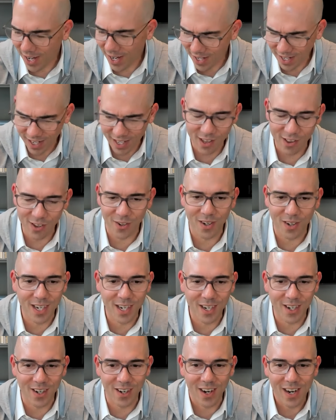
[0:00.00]
insert
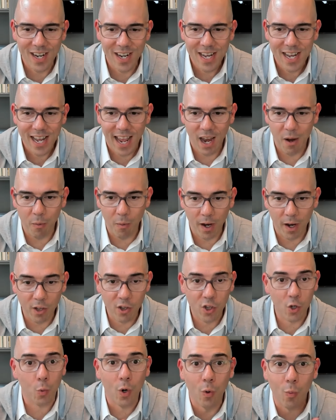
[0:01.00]
here. And
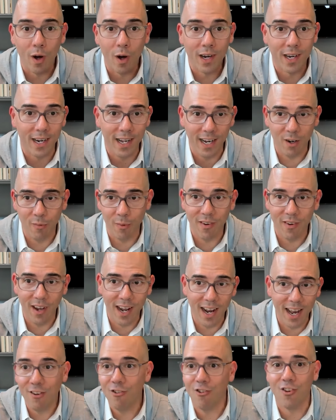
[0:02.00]
so we're working on it. We've got
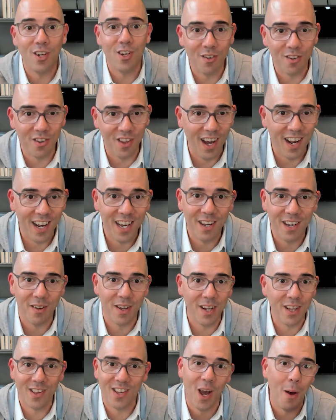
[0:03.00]
engineers on it.
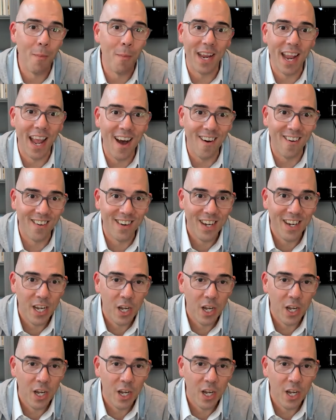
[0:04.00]
It's coming out.